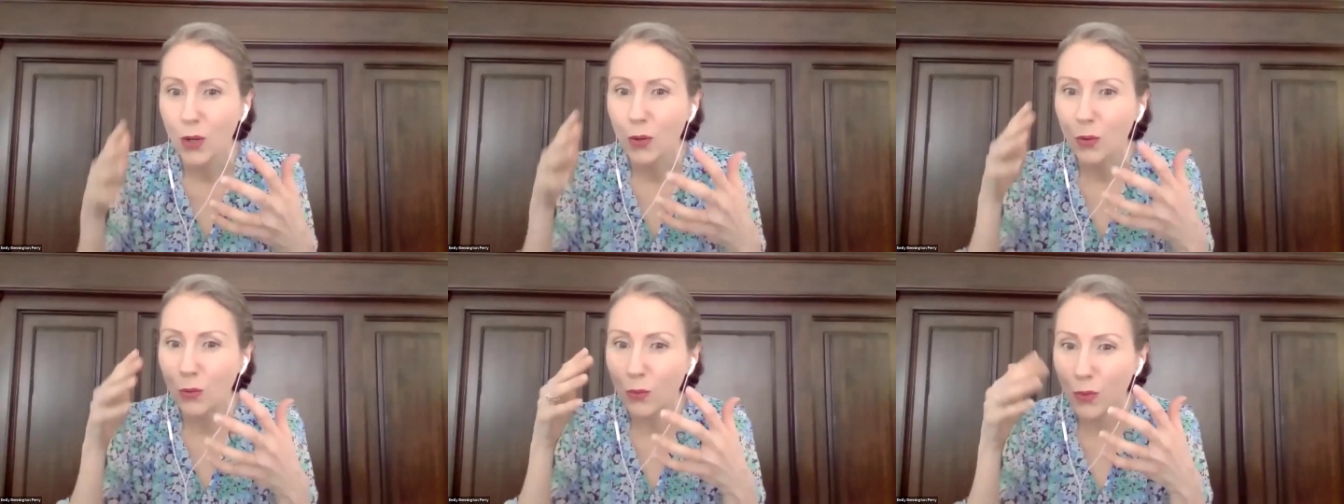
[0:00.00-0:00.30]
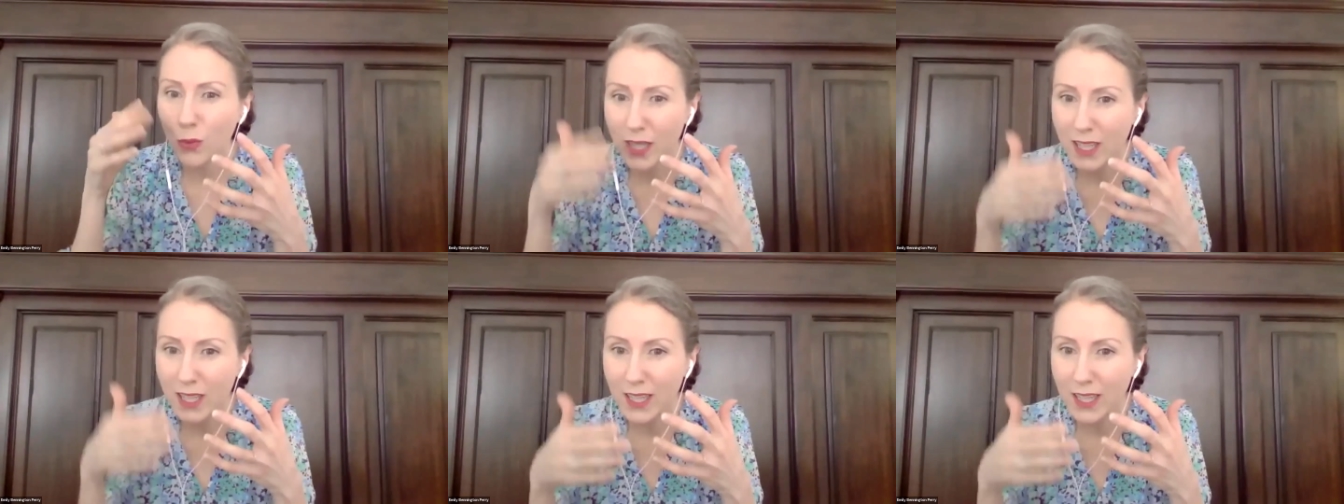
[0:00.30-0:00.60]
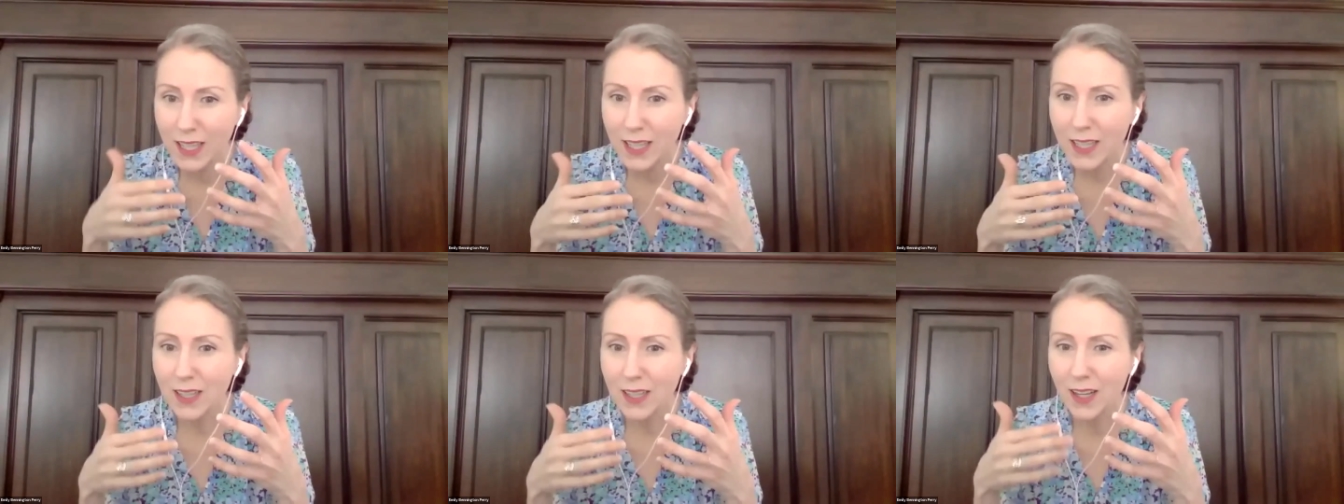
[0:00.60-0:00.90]

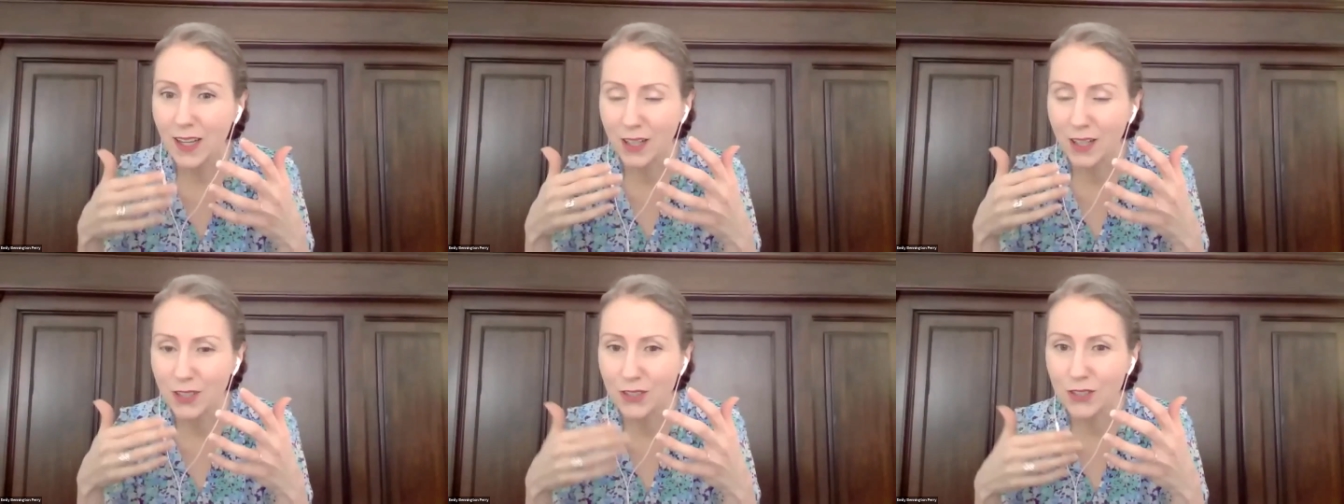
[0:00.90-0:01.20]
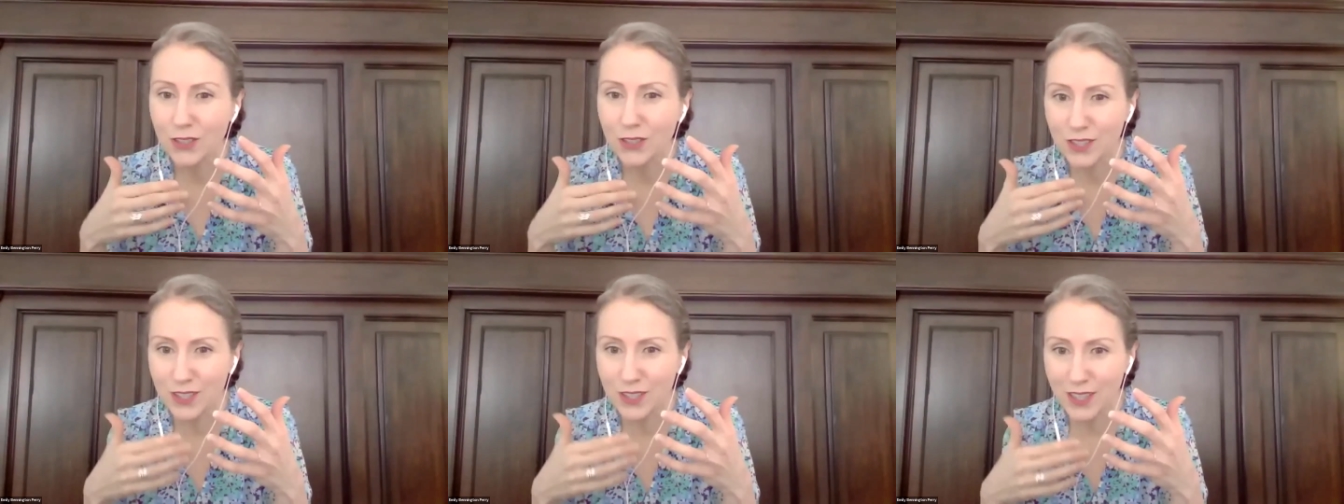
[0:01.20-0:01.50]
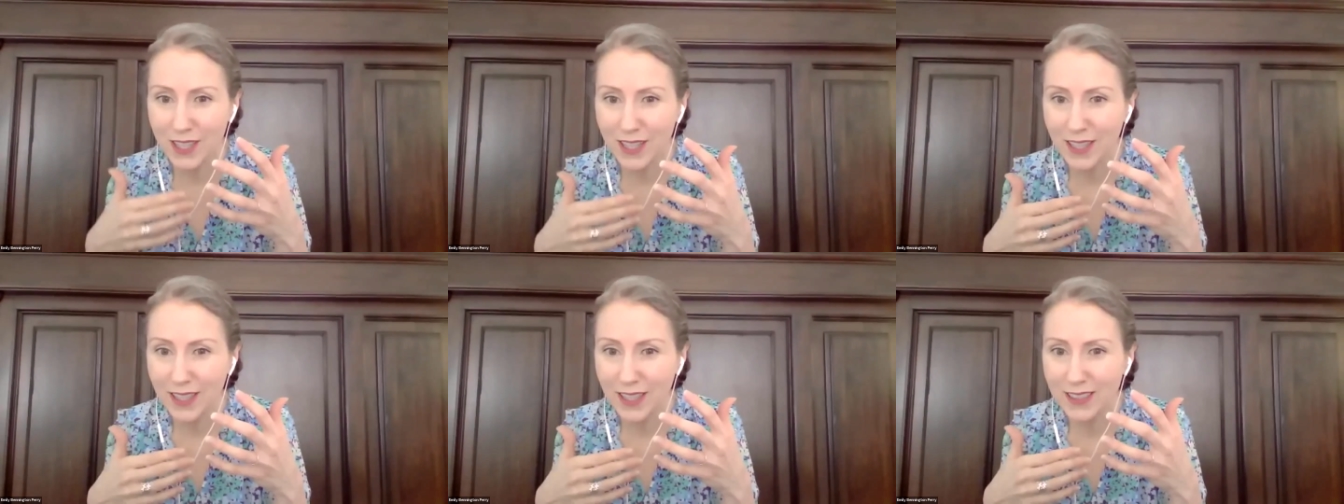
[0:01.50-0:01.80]
We
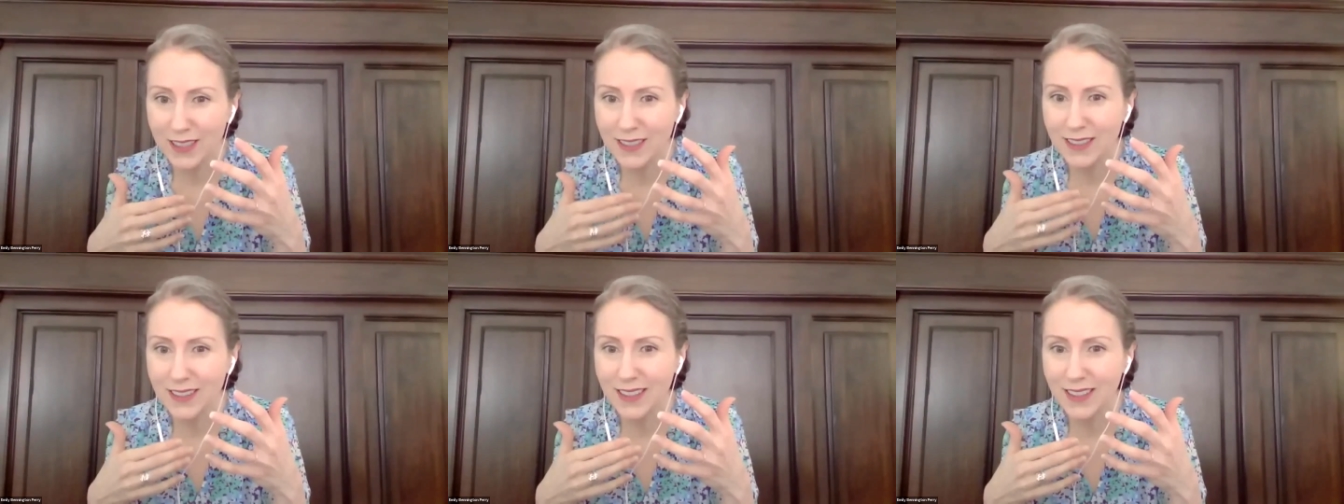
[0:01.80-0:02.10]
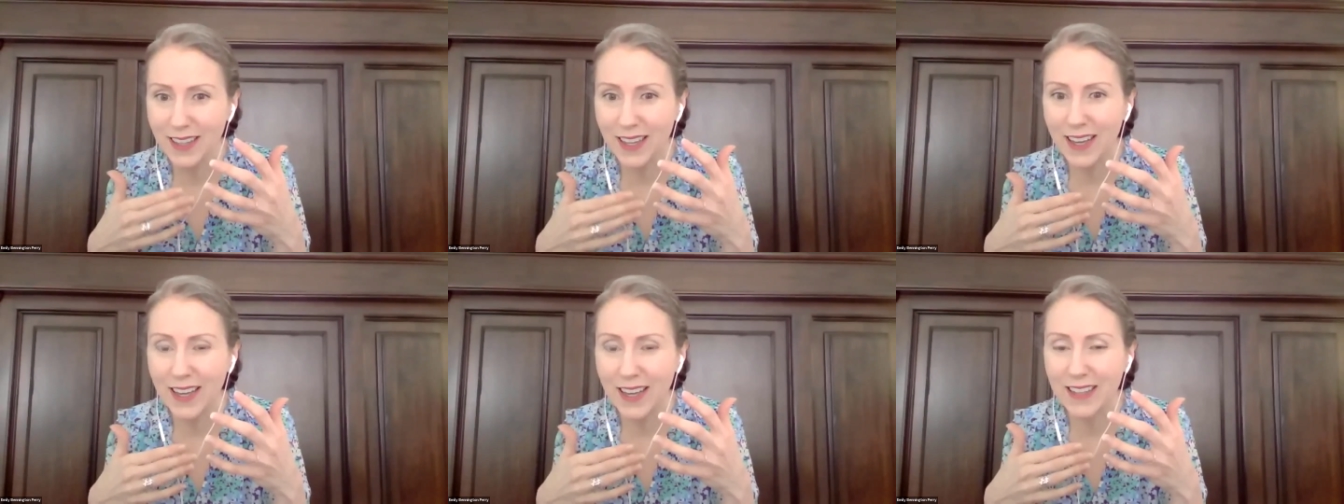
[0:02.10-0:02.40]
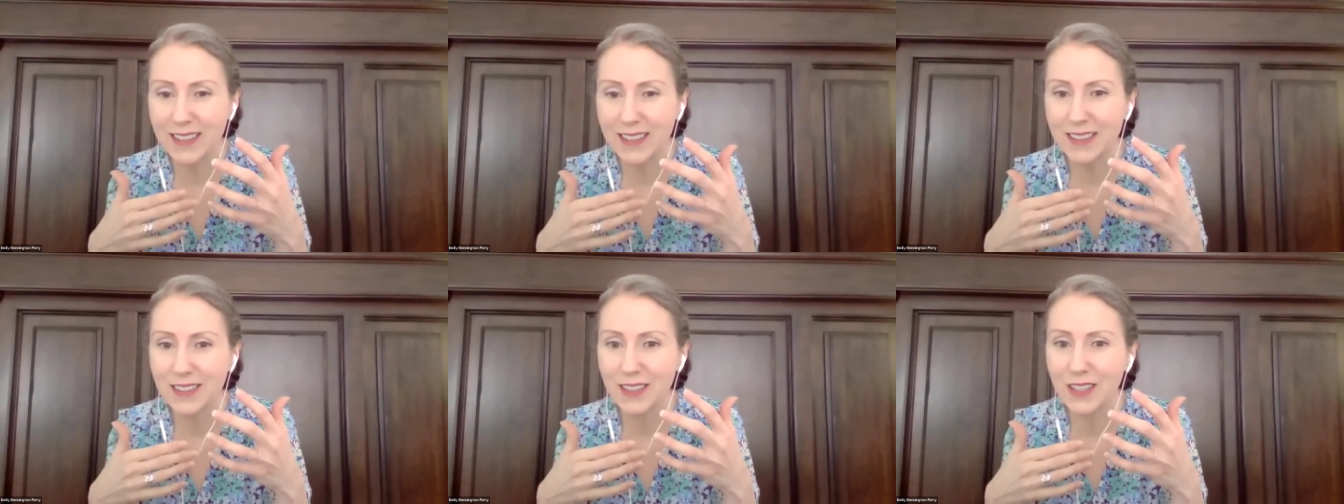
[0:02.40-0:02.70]
understand
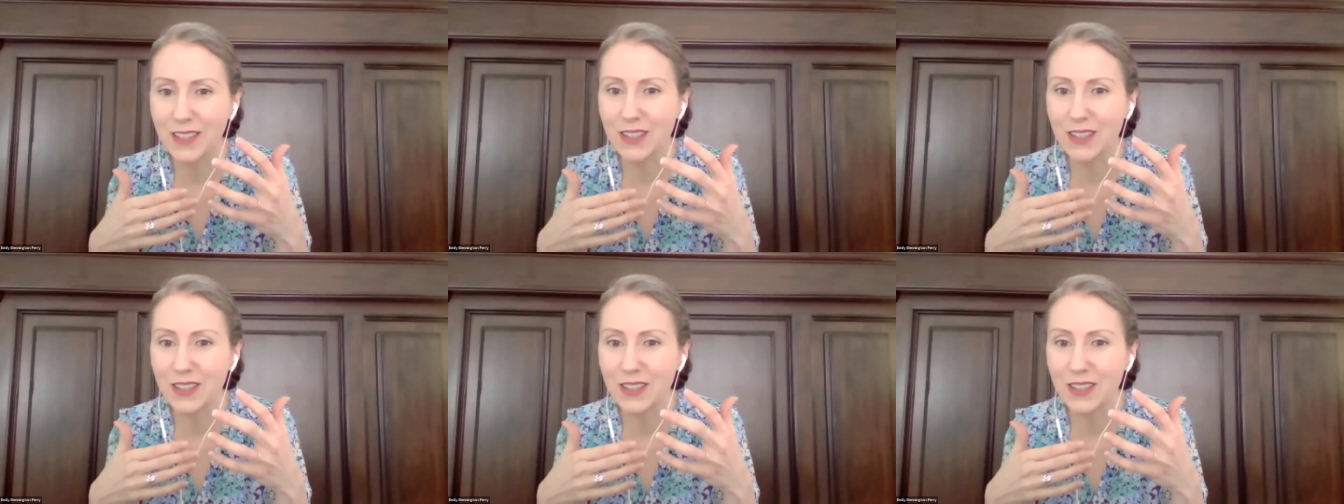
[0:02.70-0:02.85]
that